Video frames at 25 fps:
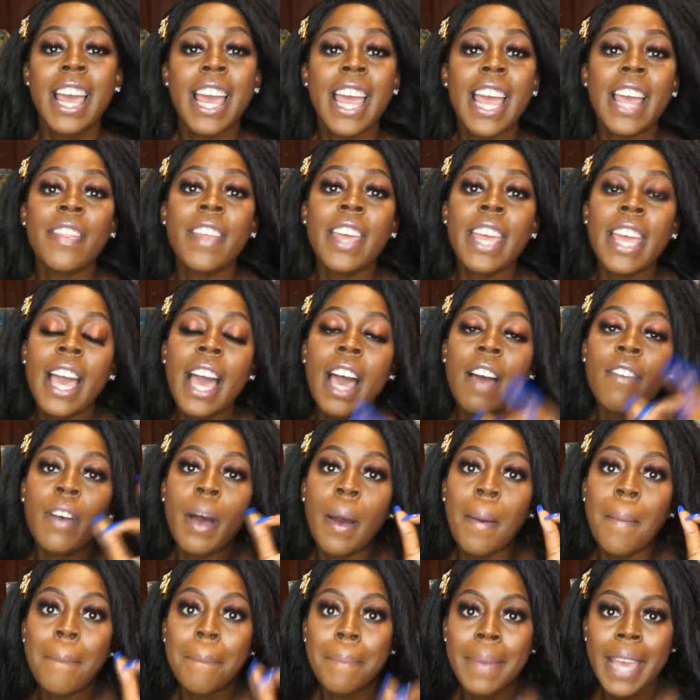And they
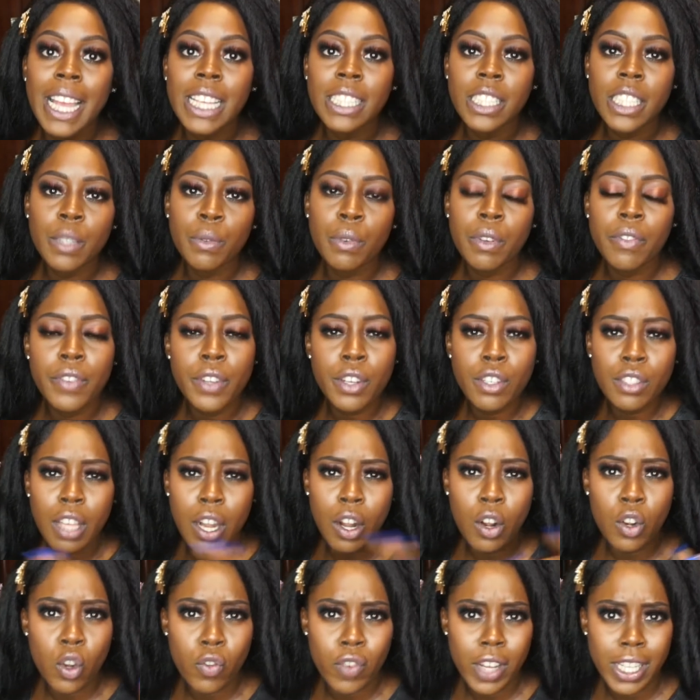have amazing reviews. I
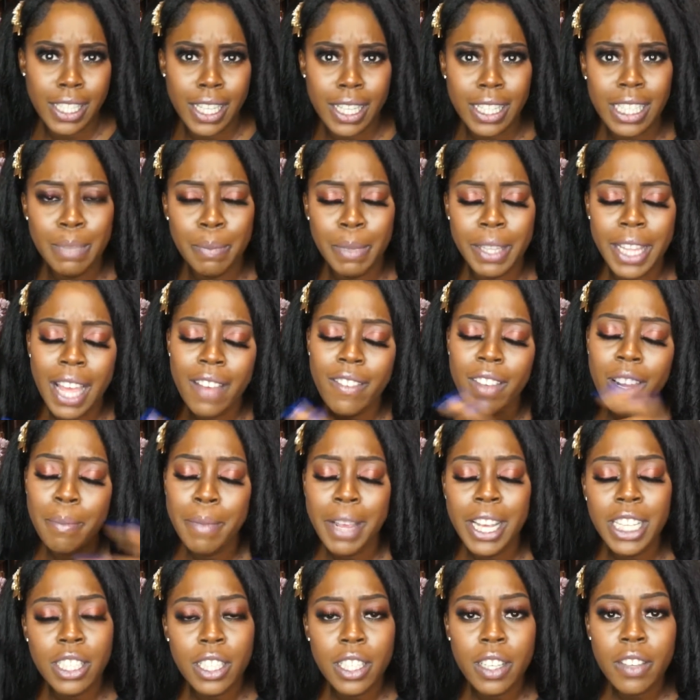don't know if I said this, but they have
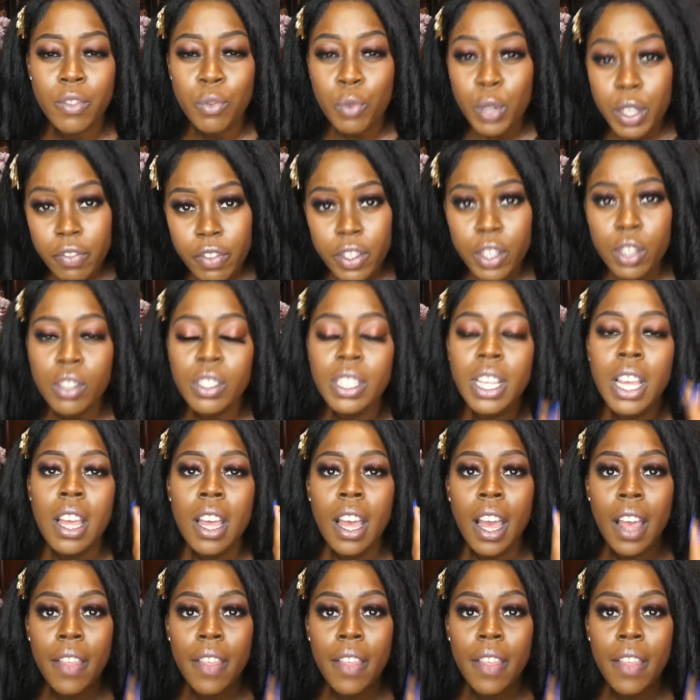amazing reviews,